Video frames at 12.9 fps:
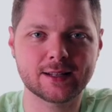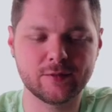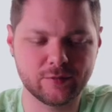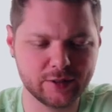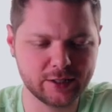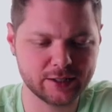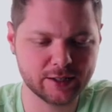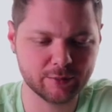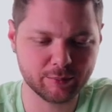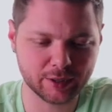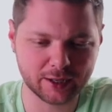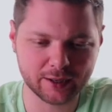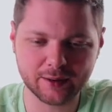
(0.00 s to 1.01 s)
convenient,
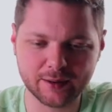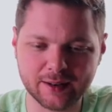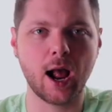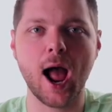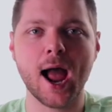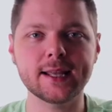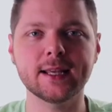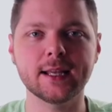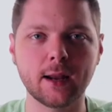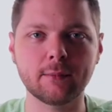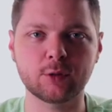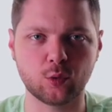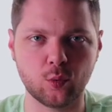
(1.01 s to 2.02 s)
but I get
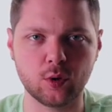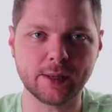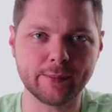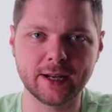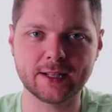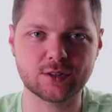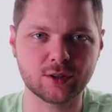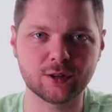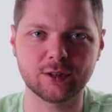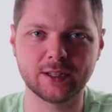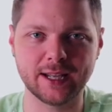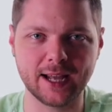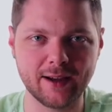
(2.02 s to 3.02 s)
up 20 minutes
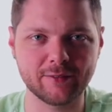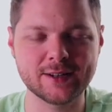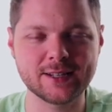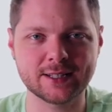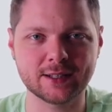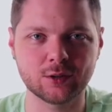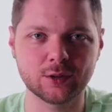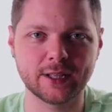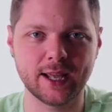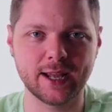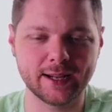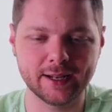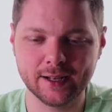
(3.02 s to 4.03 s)
early every single
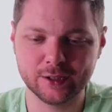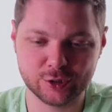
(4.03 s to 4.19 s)
day